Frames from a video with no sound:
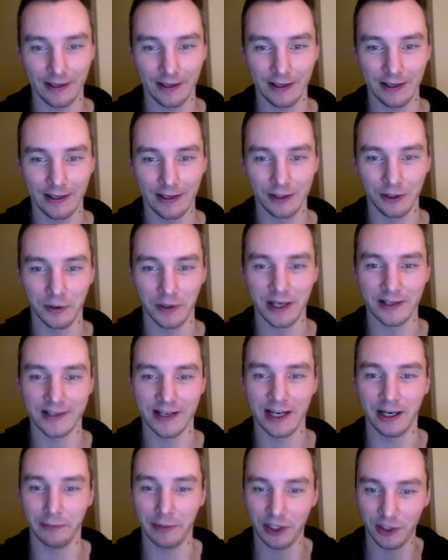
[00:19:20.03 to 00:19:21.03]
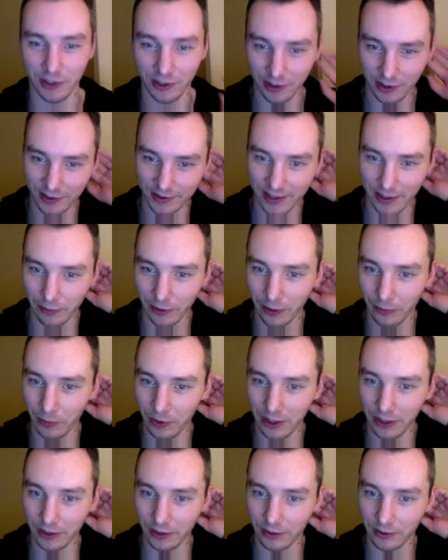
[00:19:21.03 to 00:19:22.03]
and do that as an animation, because that way we
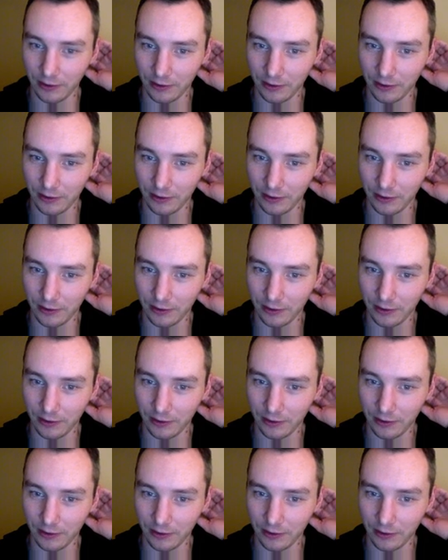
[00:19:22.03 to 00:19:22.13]
can